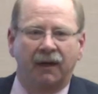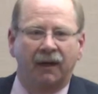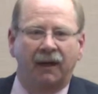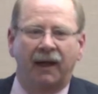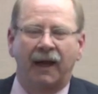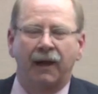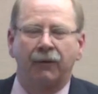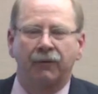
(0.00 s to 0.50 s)

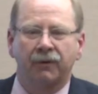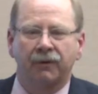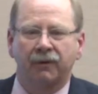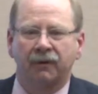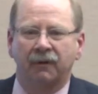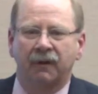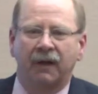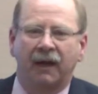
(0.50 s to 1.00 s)
how
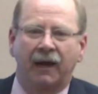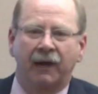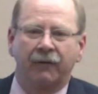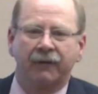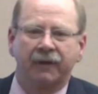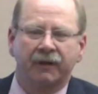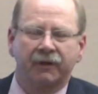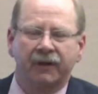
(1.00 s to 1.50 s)
are
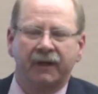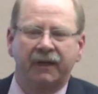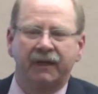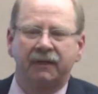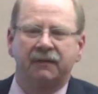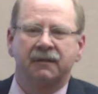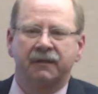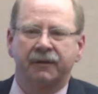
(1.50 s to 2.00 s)
they going to
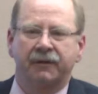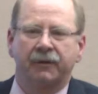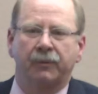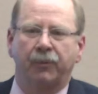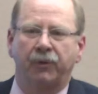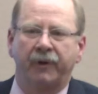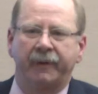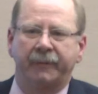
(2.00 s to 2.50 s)
get to their
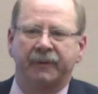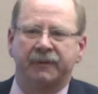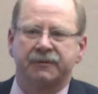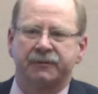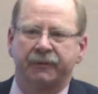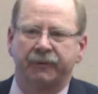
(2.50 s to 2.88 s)
appointments?